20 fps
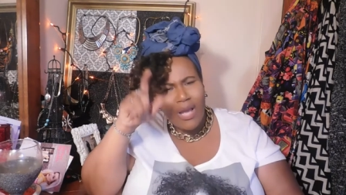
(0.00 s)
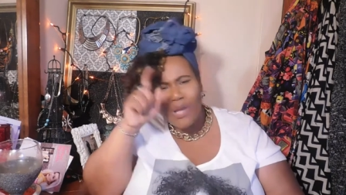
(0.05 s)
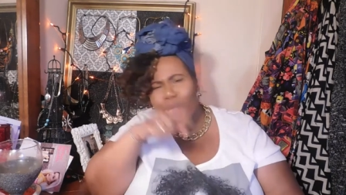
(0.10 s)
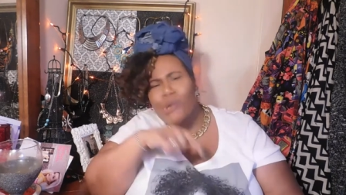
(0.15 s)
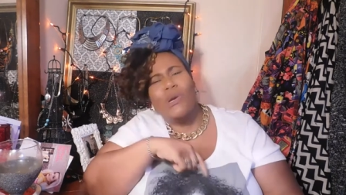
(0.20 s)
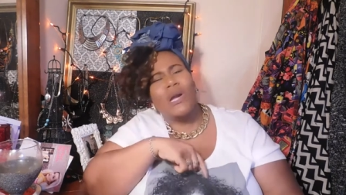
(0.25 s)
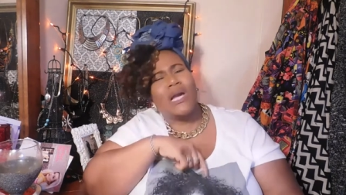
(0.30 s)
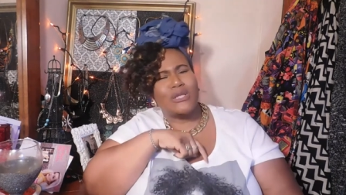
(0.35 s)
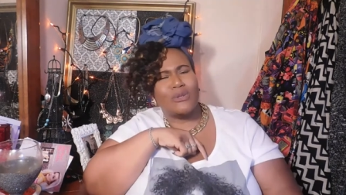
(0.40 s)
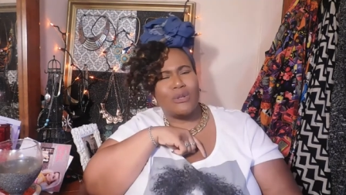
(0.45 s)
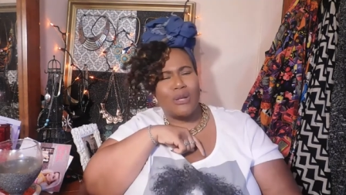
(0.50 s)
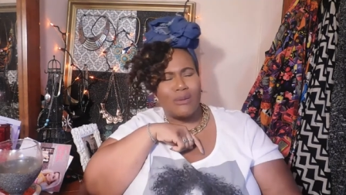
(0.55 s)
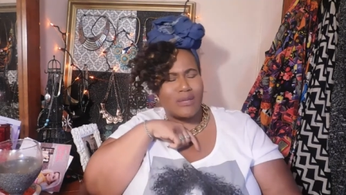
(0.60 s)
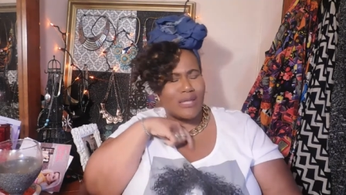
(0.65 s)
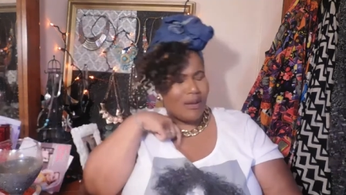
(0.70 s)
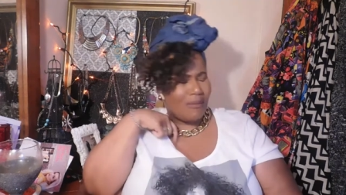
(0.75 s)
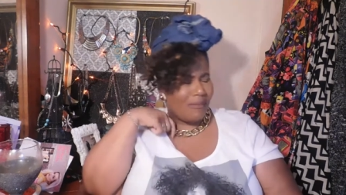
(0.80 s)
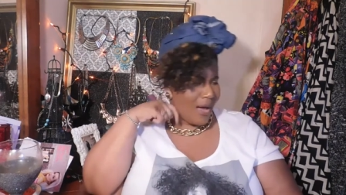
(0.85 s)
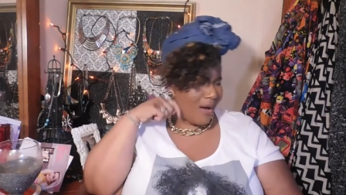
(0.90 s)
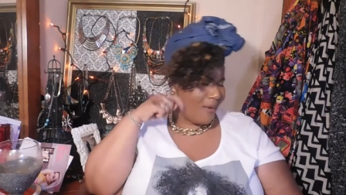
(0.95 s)
You guys know what I'm
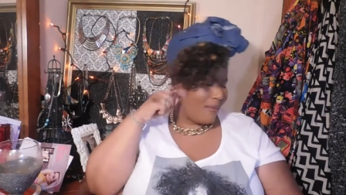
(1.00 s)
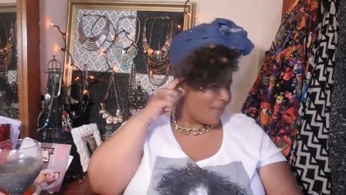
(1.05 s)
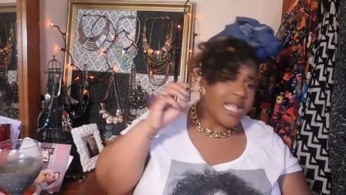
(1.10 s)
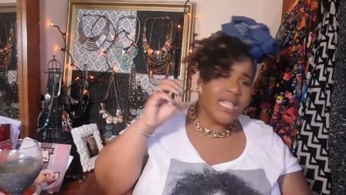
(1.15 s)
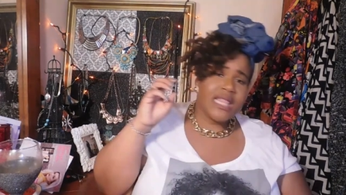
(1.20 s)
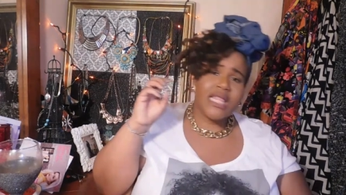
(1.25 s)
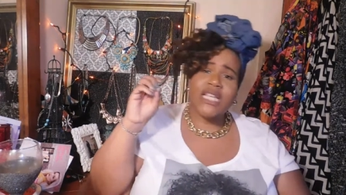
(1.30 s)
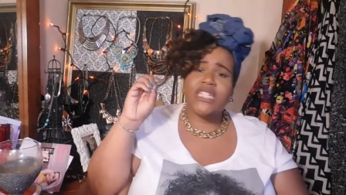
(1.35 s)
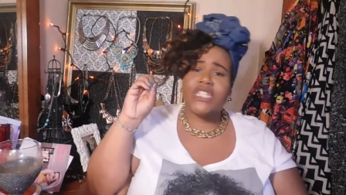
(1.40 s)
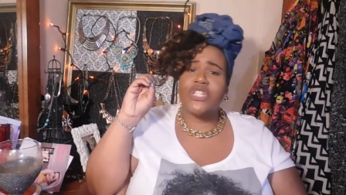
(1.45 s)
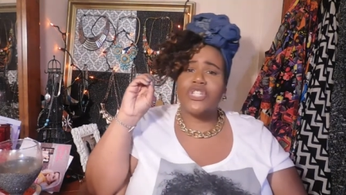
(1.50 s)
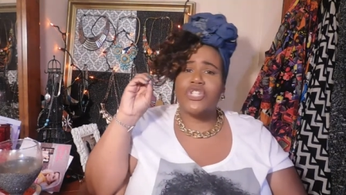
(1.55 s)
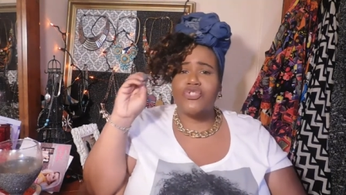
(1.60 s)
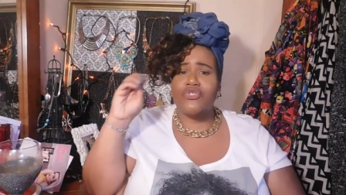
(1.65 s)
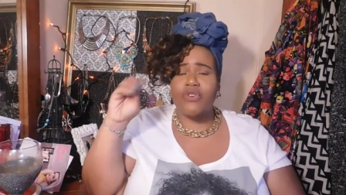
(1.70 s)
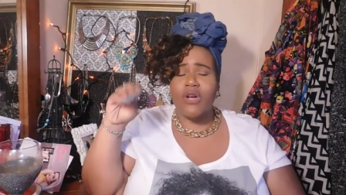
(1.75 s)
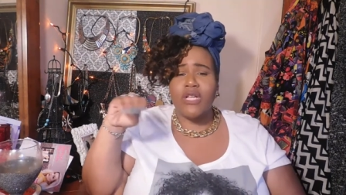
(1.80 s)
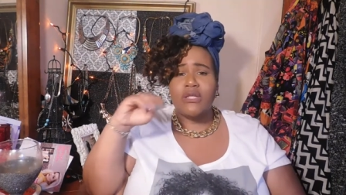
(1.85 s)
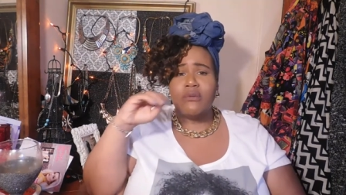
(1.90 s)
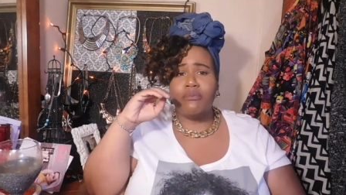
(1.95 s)
talking about. These
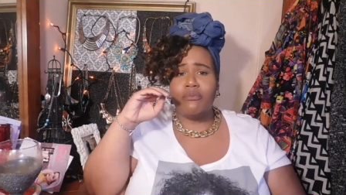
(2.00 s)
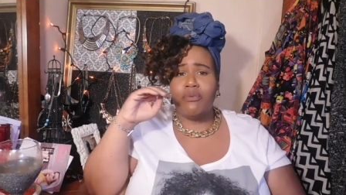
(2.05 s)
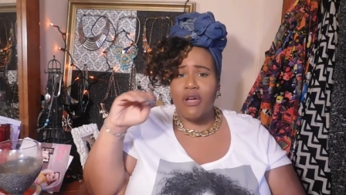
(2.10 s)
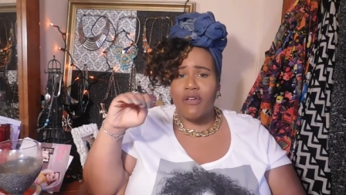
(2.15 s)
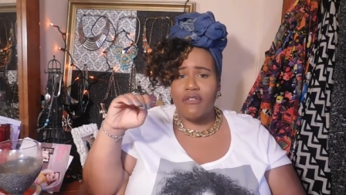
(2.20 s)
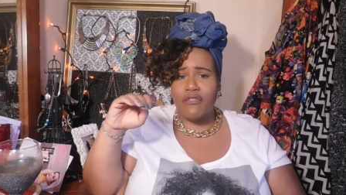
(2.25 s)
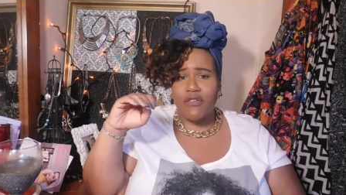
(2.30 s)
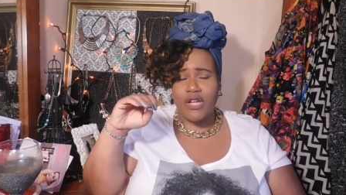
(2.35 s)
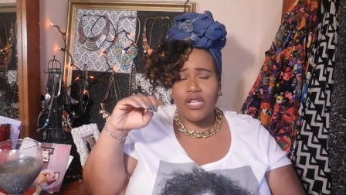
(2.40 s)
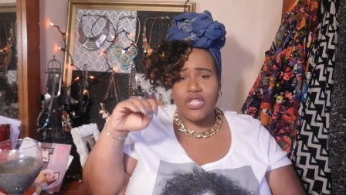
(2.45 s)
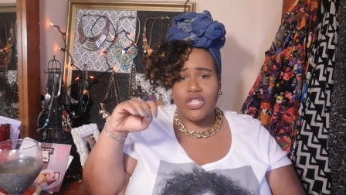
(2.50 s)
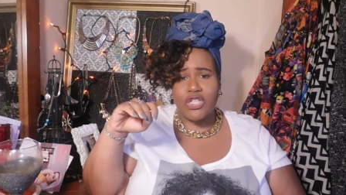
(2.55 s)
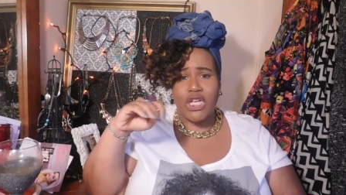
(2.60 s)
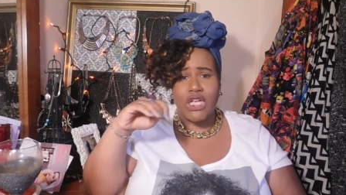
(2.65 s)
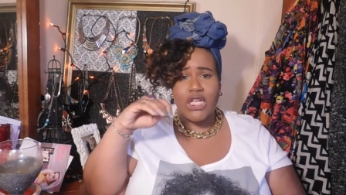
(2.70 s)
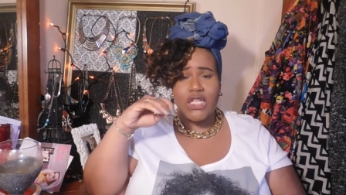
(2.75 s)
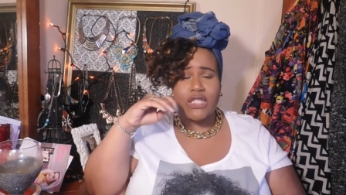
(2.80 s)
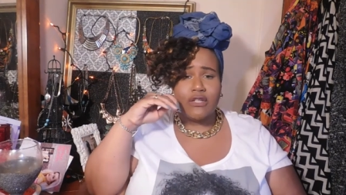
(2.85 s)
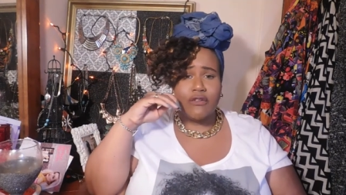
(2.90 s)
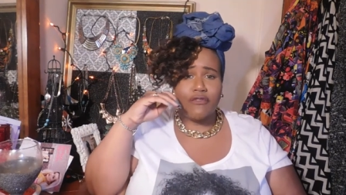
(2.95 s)
distressed boyfriend
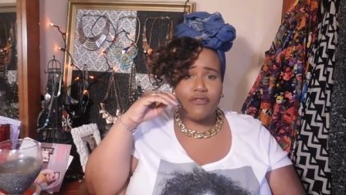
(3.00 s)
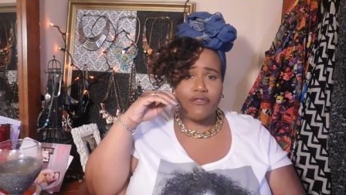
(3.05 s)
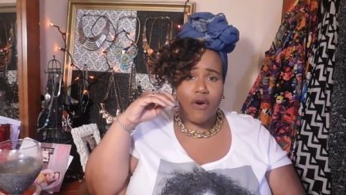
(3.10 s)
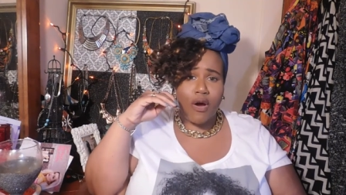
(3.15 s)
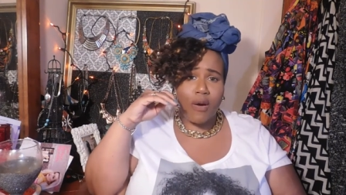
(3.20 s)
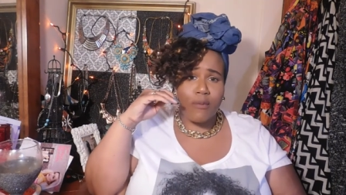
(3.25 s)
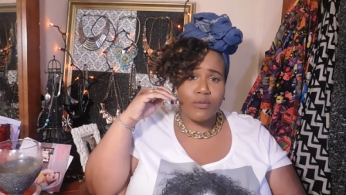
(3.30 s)
jeans from